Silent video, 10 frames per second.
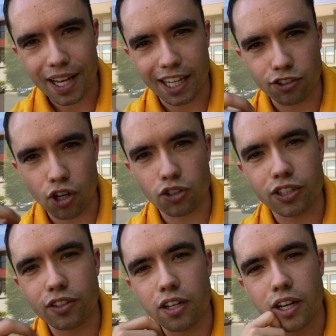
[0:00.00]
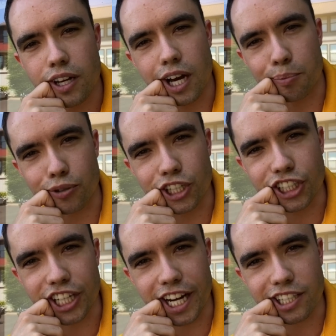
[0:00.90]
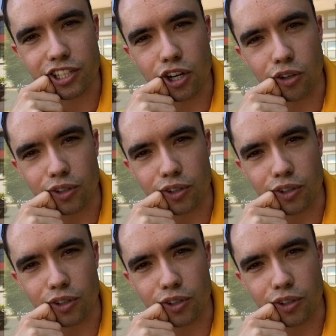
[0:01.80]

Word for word: and grows and appreciates over